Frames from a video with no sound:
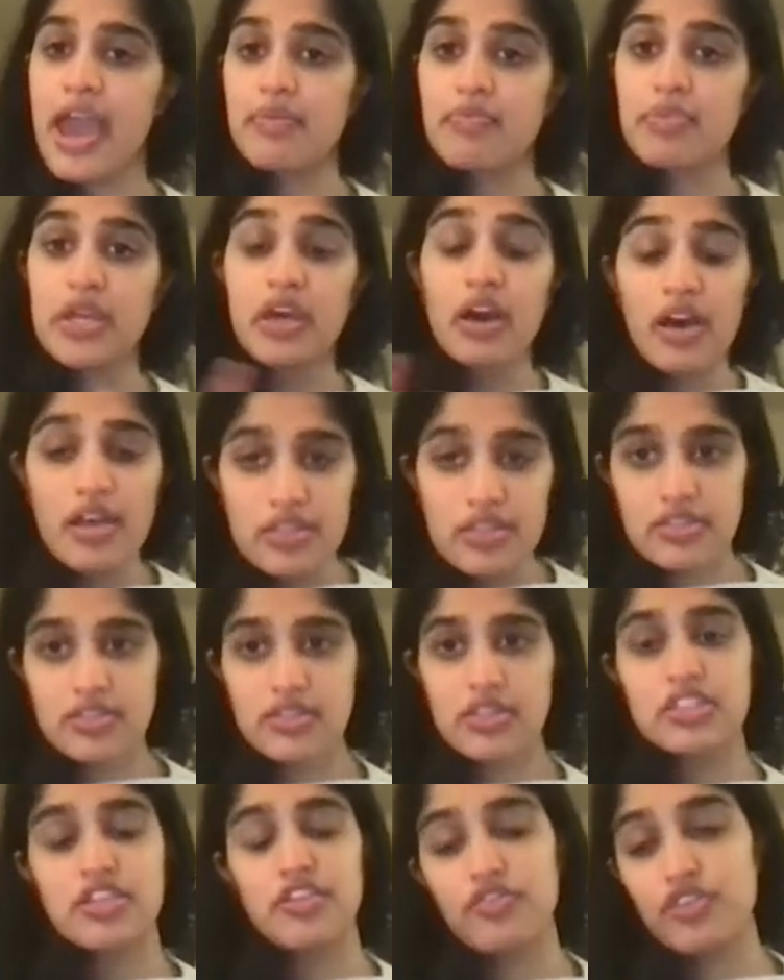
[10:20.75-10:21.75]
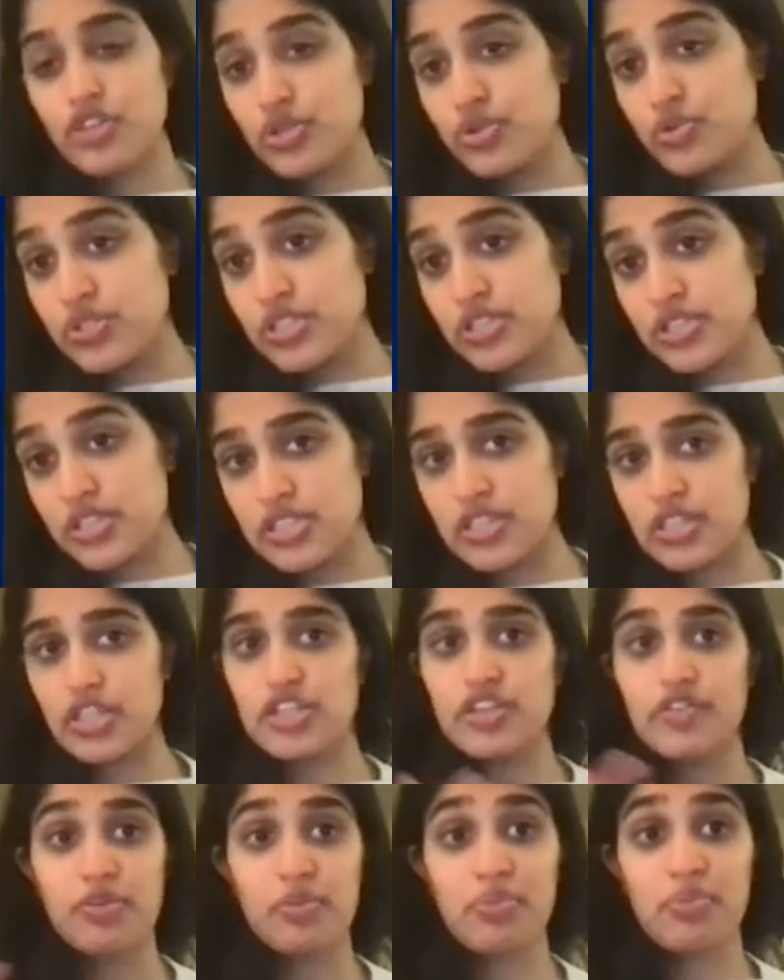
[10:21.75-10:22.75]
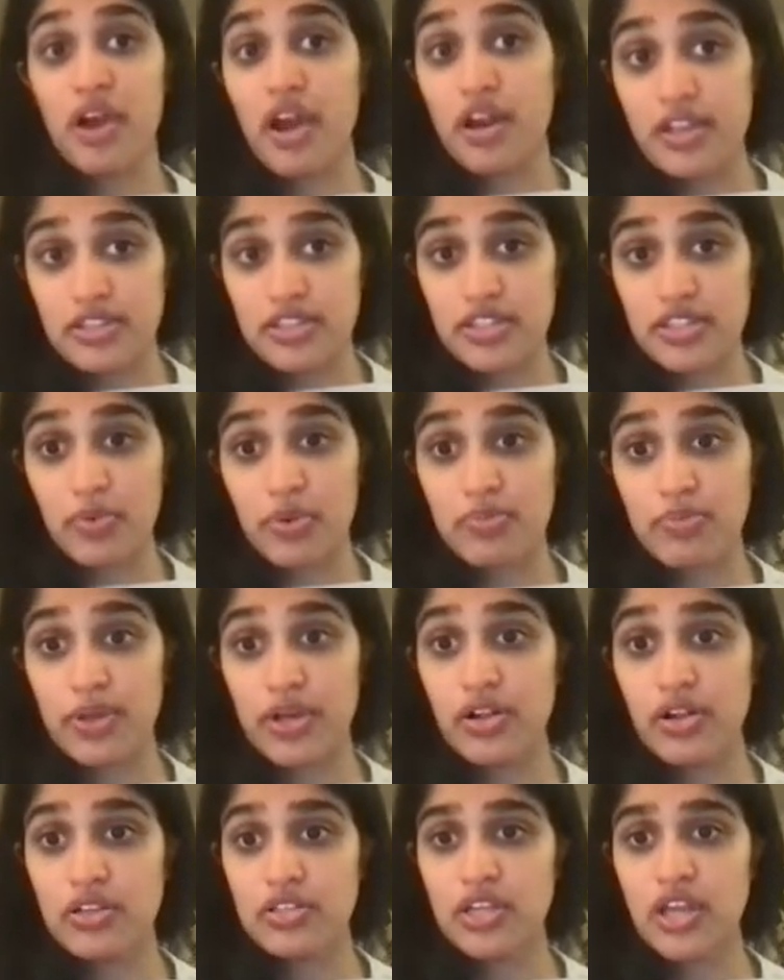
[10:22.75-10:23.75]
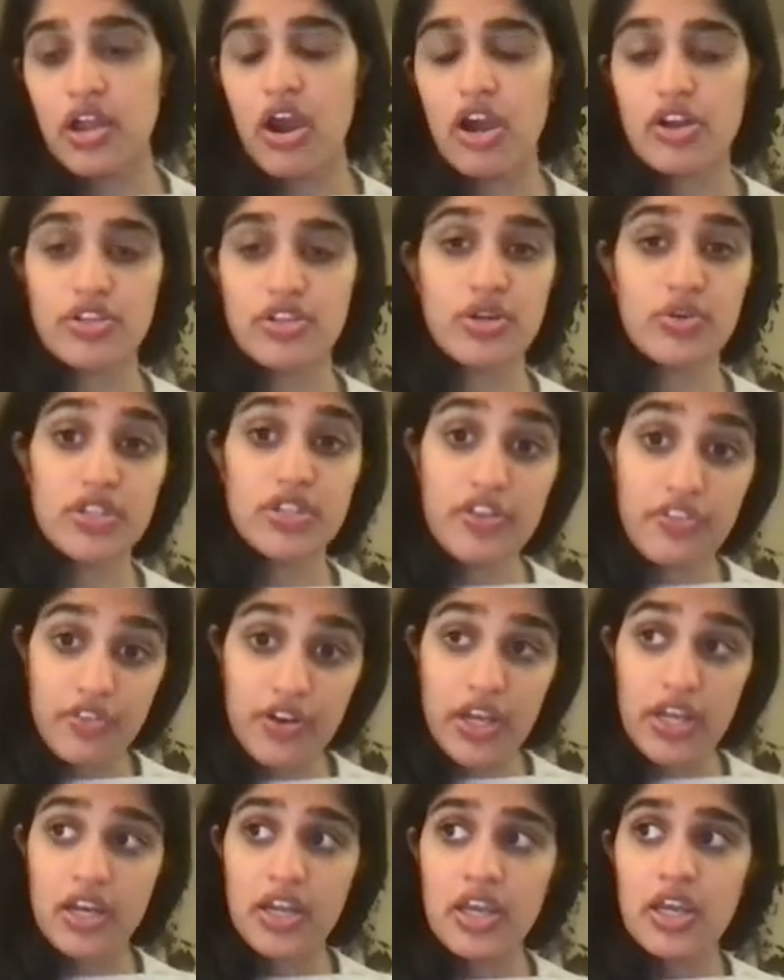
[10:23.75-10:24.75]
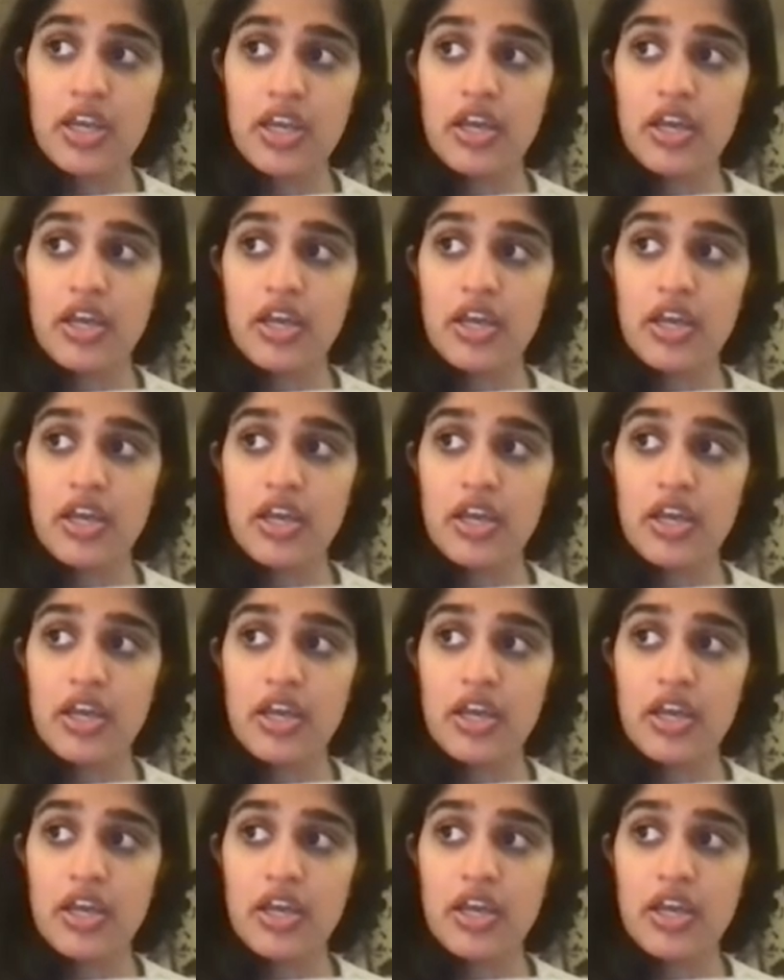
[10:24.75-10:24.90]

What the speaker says: And because the different uses and the different products that we build are so different,